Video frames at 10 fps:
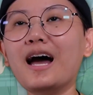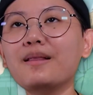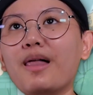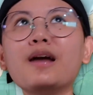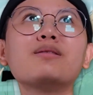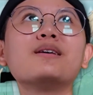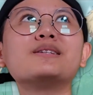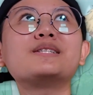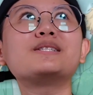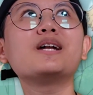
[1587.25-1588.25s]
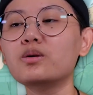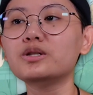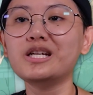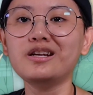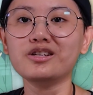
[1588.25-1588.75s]
I like this whole
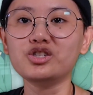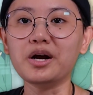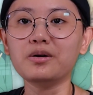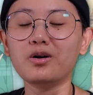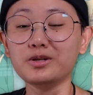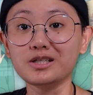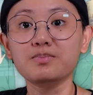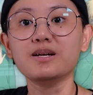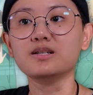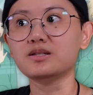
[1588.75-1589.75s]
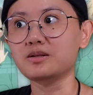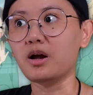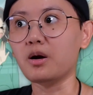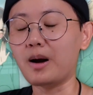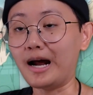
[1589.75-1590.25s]
scene in general just because
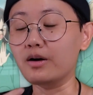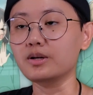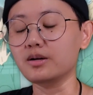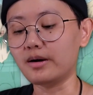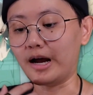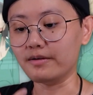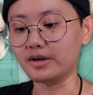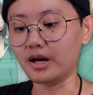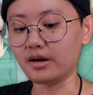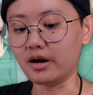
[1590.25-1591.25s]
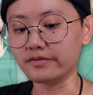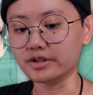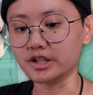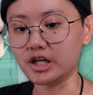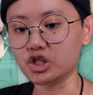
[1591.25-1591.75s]
they're out here having a
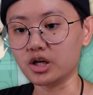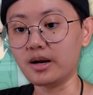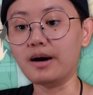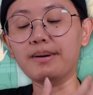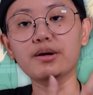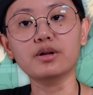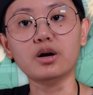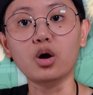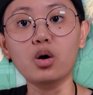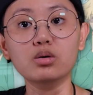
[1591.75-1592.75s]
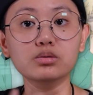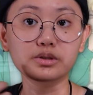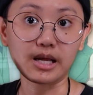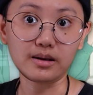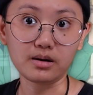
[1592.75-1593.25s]
conversation about their
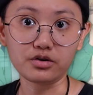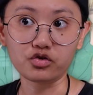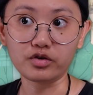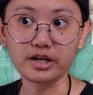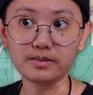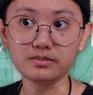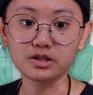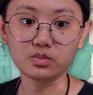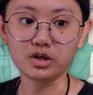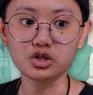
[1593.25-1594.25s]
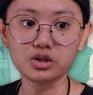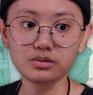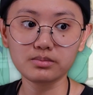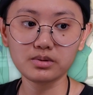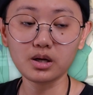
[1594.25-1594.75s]
goals and their dreams,
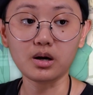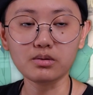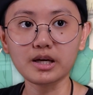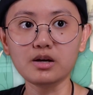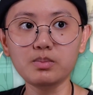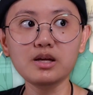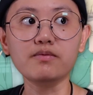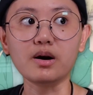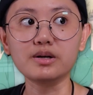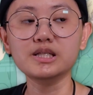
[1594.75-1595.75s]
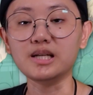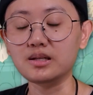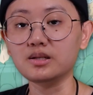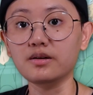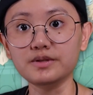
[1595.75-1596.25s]
which, you know, can be a very
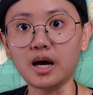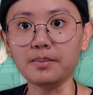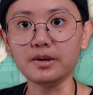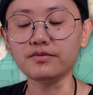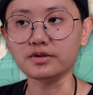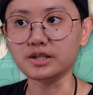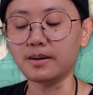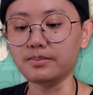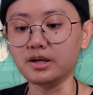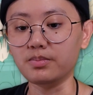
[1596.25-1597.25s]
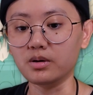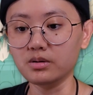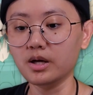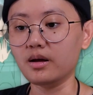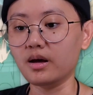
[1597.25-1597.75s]
sensitive topic for some
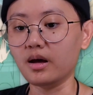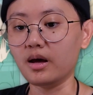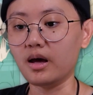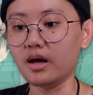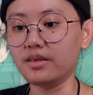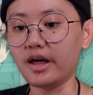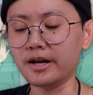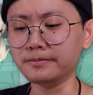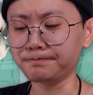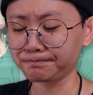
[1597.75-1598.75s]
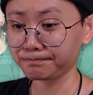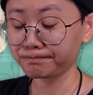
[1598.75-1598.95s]
people. And then